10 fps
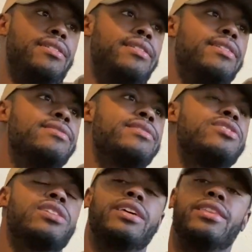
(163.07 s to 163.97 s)

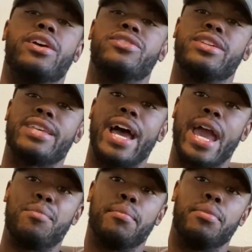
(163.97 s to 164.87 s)
essentially they're just
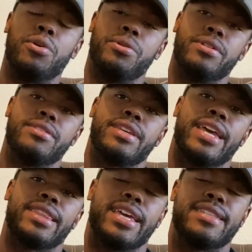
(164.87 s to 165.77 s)
hybrid boas,
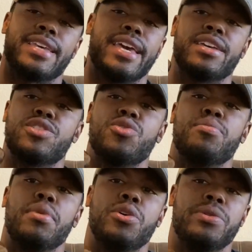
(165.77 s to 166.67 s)
and they take two
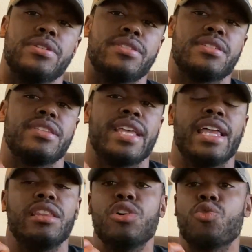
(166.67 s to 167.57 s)
boas
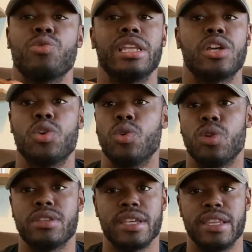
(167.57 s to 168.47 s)
that look really
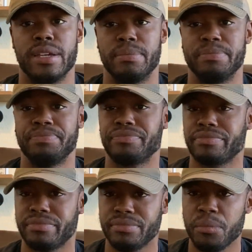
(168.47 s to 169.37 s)
cool to them.
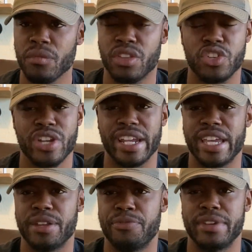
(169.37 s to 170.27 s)
They're trying to
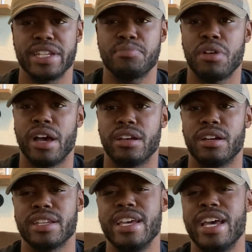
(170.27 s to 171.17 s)
get a finished
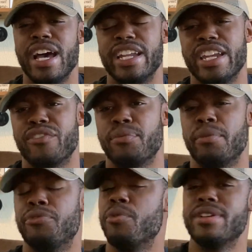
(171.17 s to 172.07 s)
product, a never
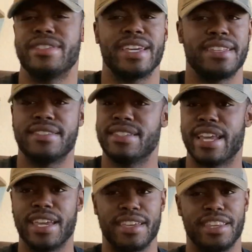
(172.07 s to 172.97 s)
before seen
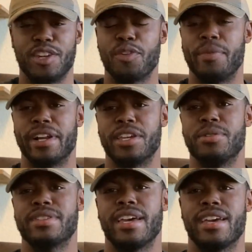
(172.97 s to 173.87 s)
snake that nobody
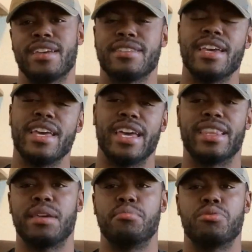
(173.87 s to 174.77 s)
else has, and
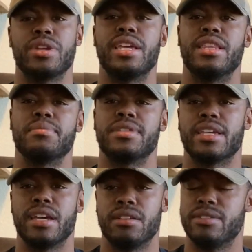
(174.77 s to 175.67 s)
they breed them
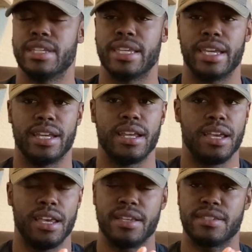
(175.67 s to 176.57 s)
together to get
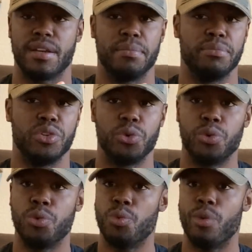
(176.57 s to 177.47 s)
some
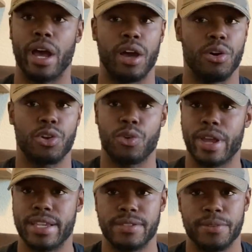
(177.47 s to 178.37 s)
new, wild,
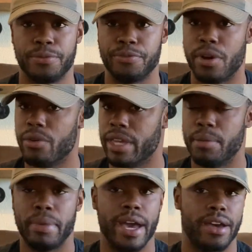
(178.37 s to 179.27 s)
crazy, funky
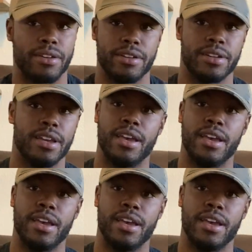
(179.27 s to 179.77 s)
pattern